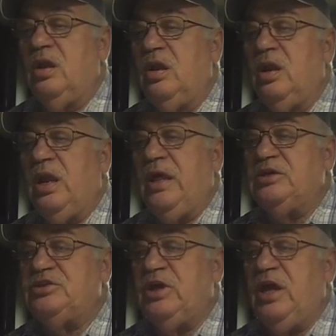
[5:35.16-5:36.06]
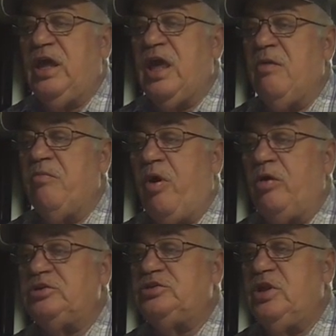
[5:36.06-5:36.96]
Leasee can
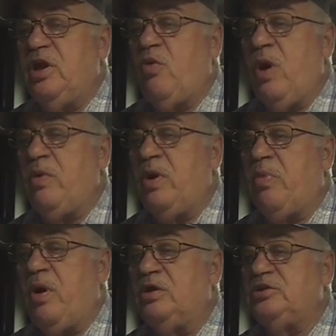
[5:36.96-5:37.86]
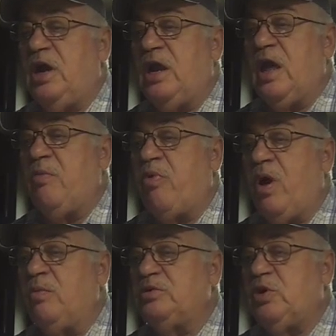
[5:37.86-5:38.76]
purchase the equipment upon signing a
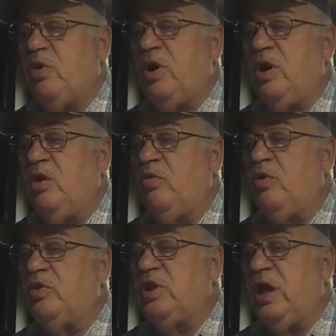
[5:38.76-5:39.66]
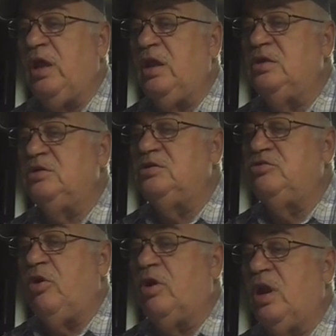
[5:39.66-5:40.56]
promissory note with Thielen's
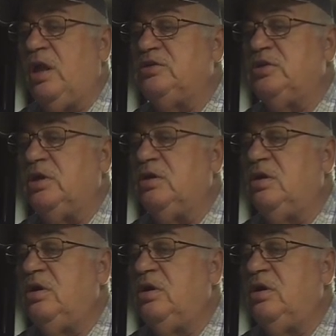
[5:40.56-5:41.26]
Truck Leasing